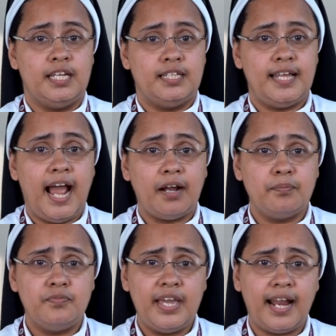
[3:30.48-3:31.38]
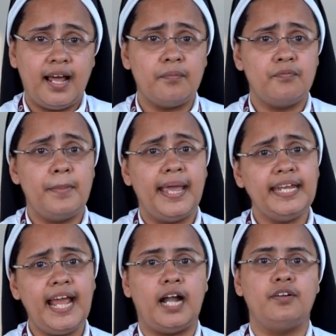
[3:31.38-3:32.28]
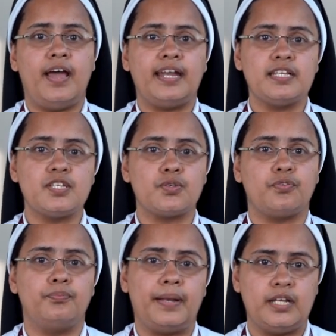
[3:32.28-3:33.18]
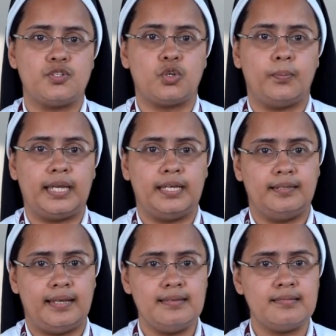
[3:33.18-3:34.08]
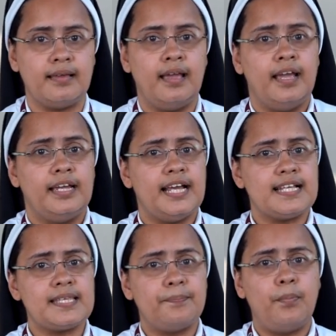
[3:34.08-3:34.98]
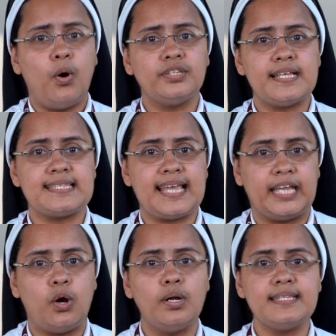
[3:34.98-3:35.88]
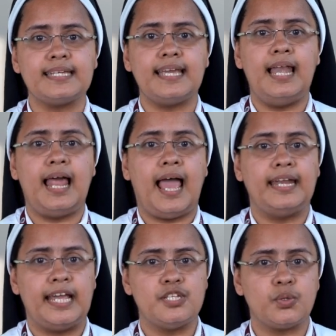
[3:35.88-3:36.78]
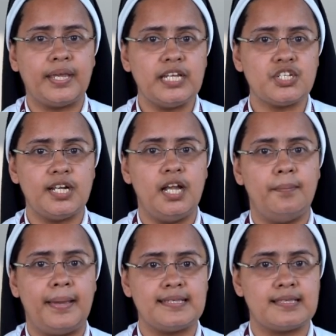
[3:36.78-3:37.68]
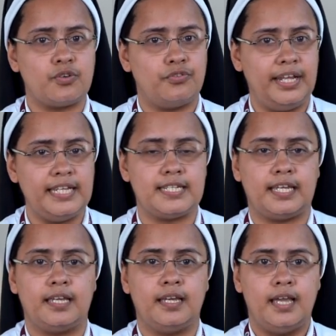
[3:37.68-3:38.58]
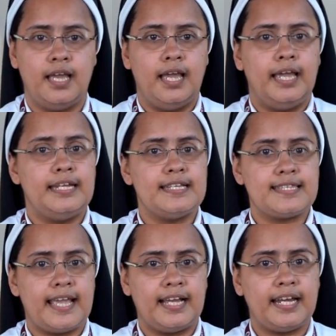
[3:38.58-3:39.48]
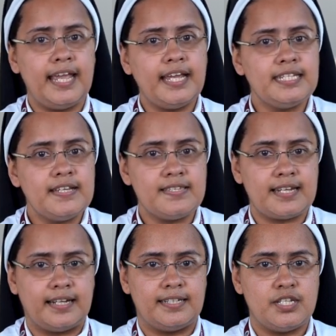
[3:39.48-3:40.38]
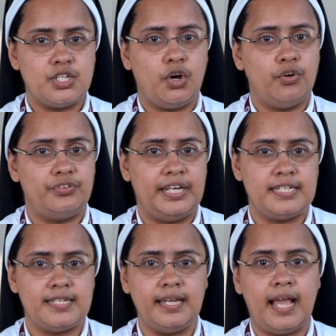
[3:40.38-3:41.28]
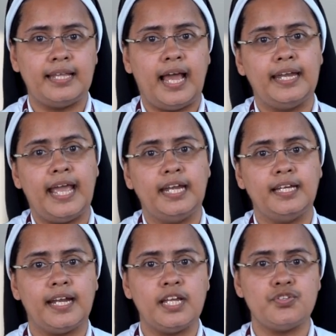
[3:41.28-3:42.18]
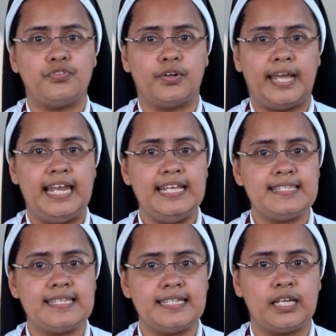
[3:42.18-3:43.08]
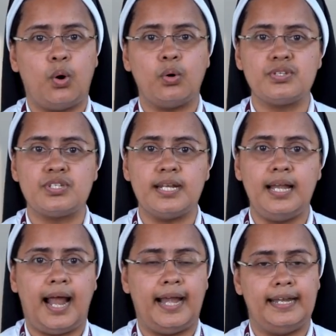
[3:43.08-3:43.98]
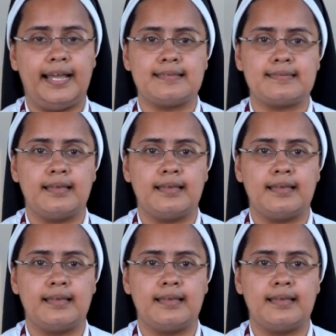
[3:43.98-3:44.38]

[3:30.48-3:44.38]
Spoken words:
There are many advantages of brainstorming. That is, it has a both psychological and educational basis of teaching. It is a creative strategy of teaching and encourage for eliciting original ideas.